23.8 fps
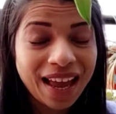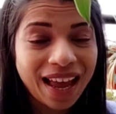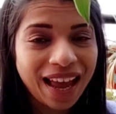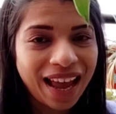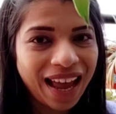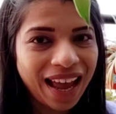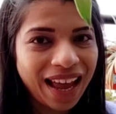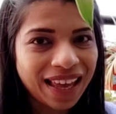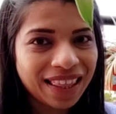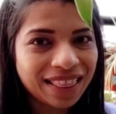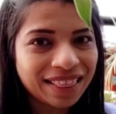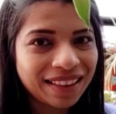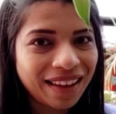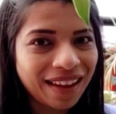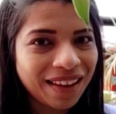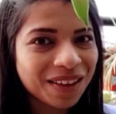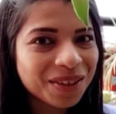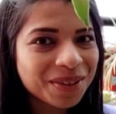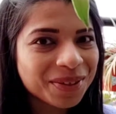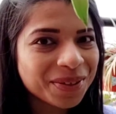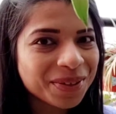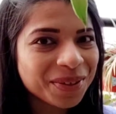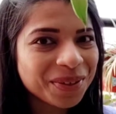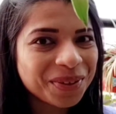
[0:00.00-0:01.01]
And thank
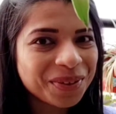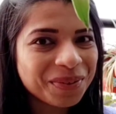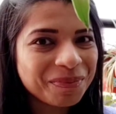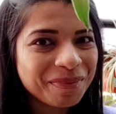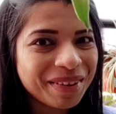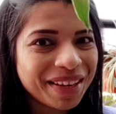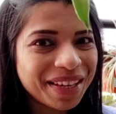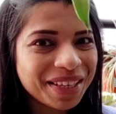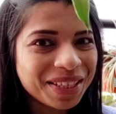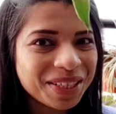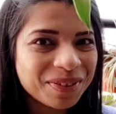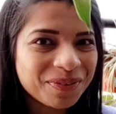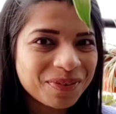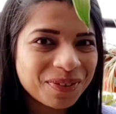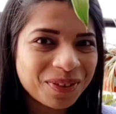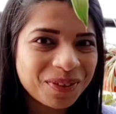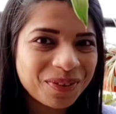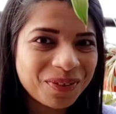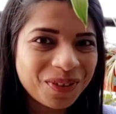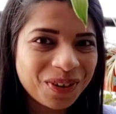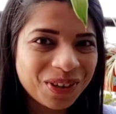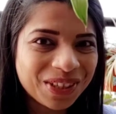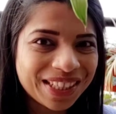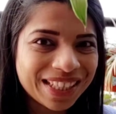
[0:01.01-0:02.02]
you so much for
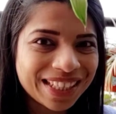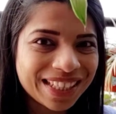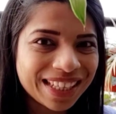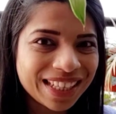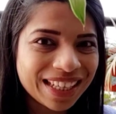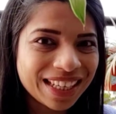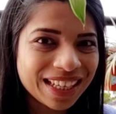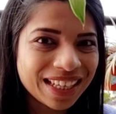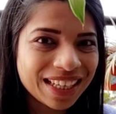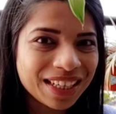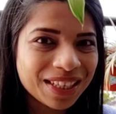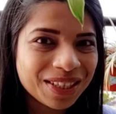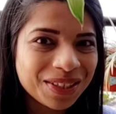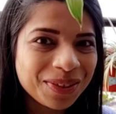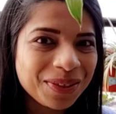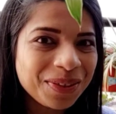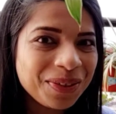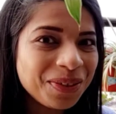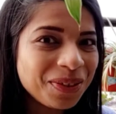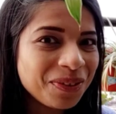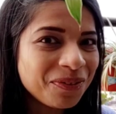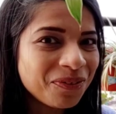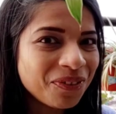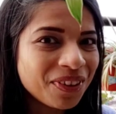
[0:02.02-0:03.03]
watching.
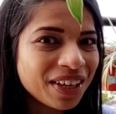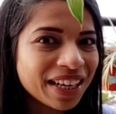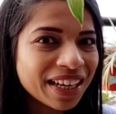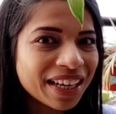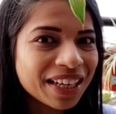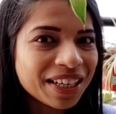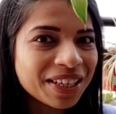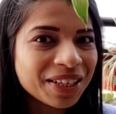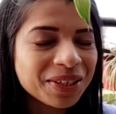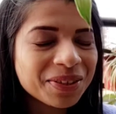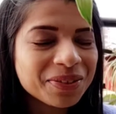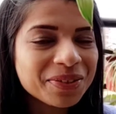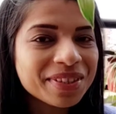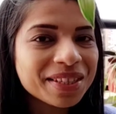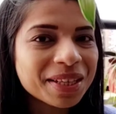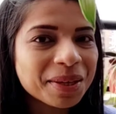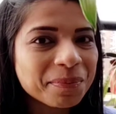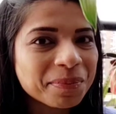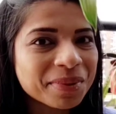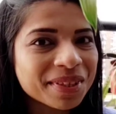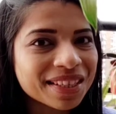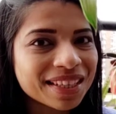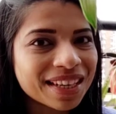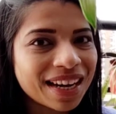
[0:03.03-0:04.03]
Don't forget to
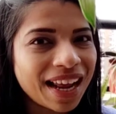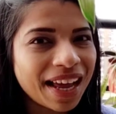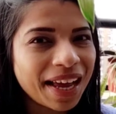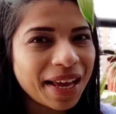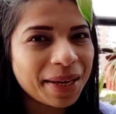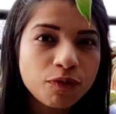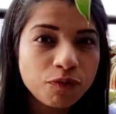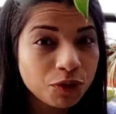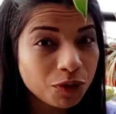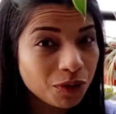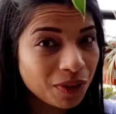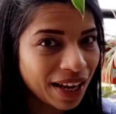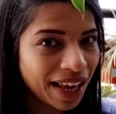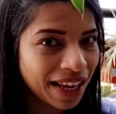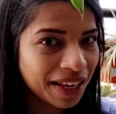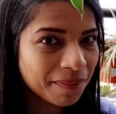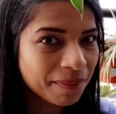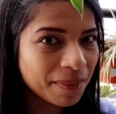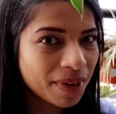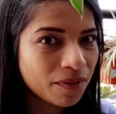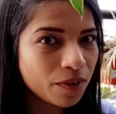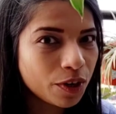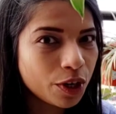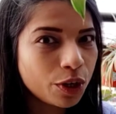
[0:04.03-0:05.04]
subscribe. If you like
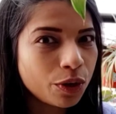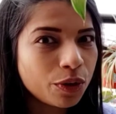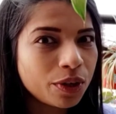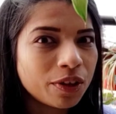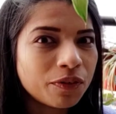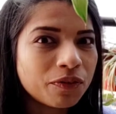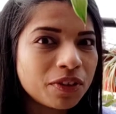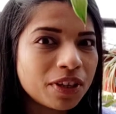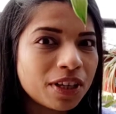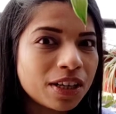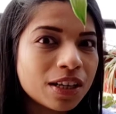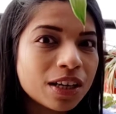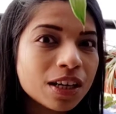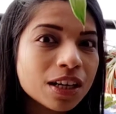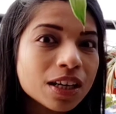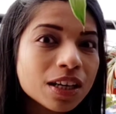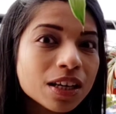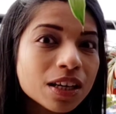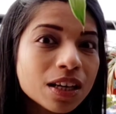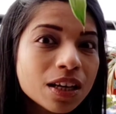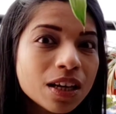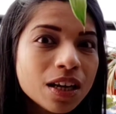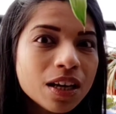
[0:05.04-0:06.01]
my video, definitely